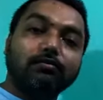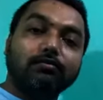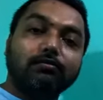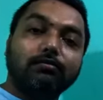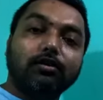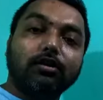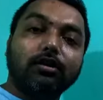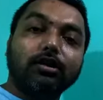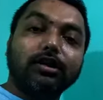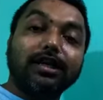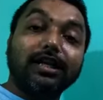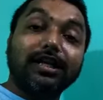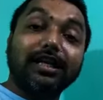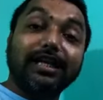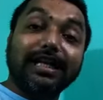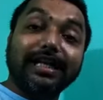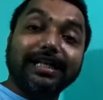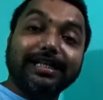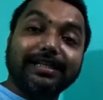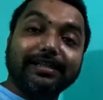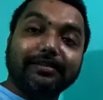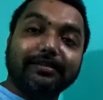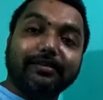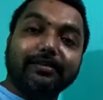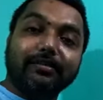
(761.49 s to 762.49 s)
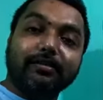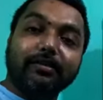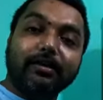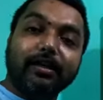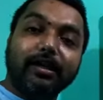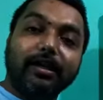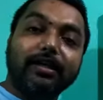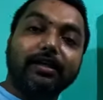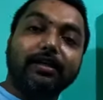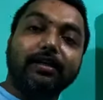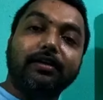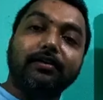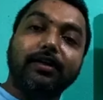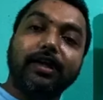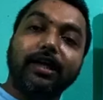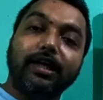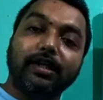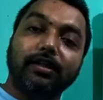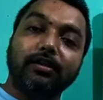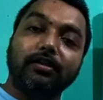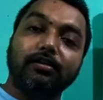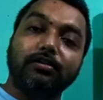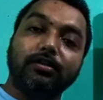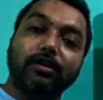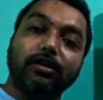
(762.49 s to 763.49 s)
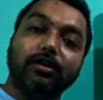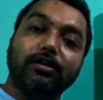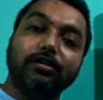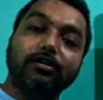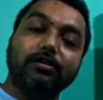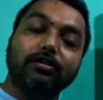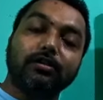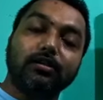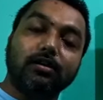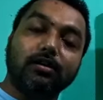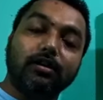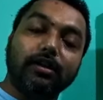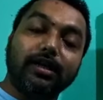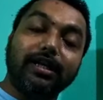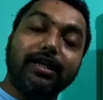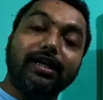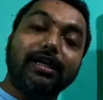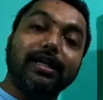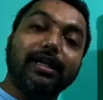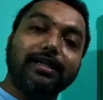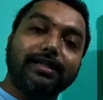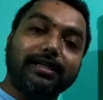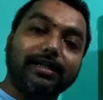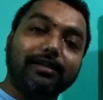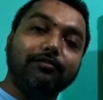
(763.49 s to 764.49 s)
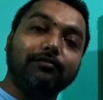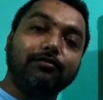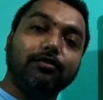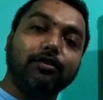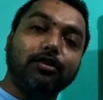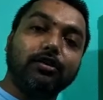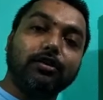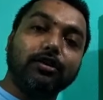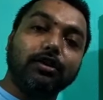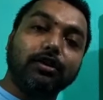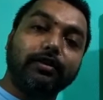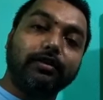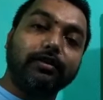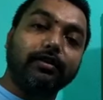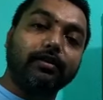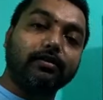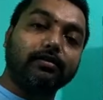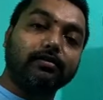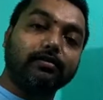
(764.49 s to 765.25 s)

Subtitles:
word later in Greek, that is in Latin word